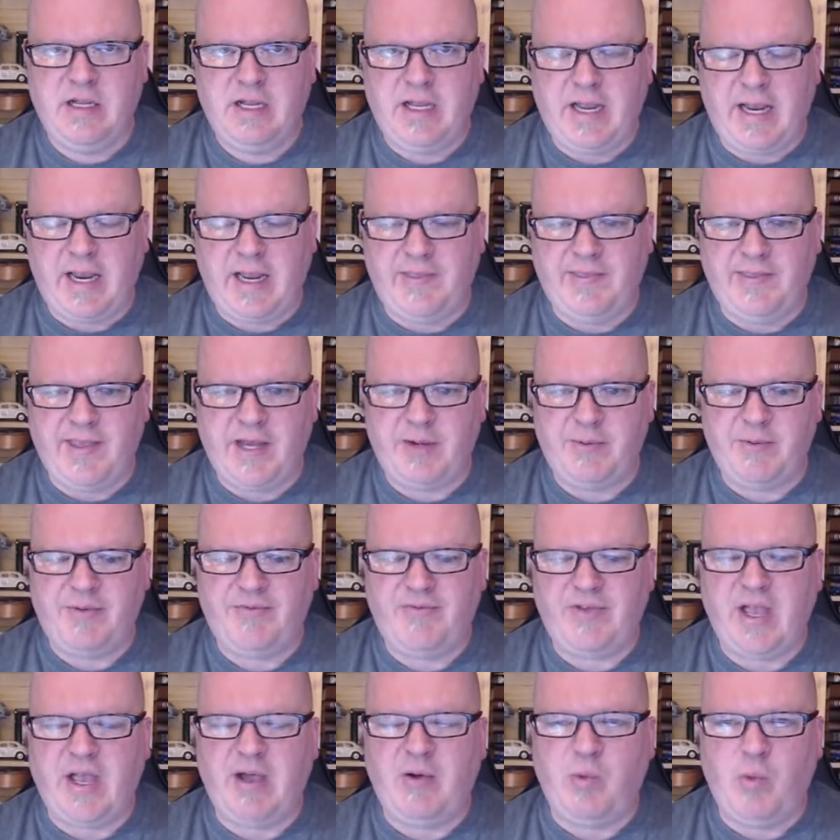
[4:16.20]
and then we've
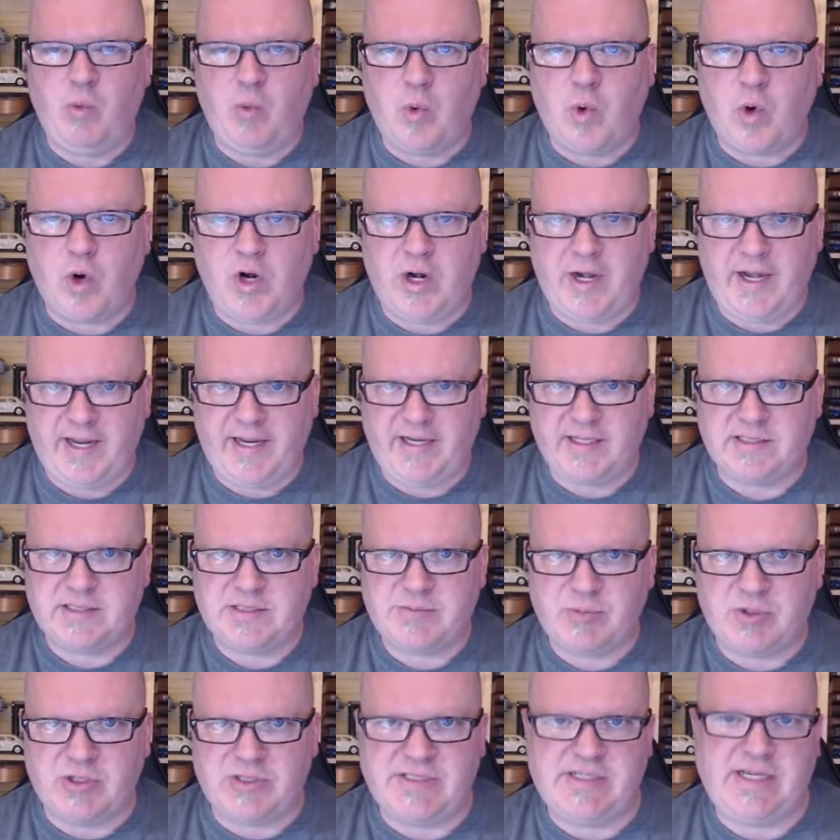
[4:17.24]
got warnings
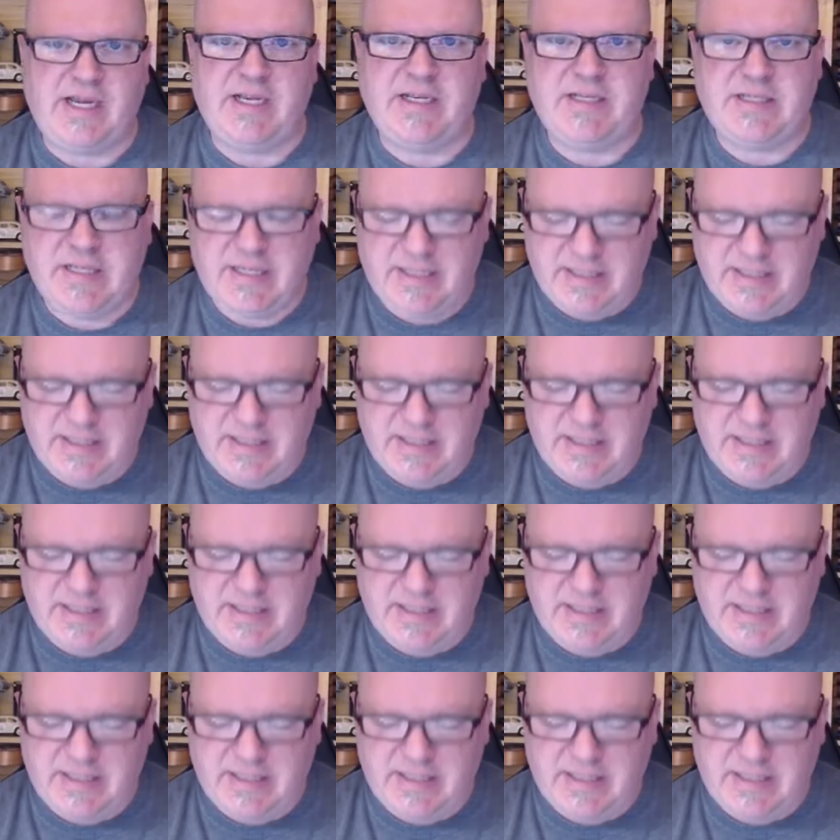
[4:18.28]
presented.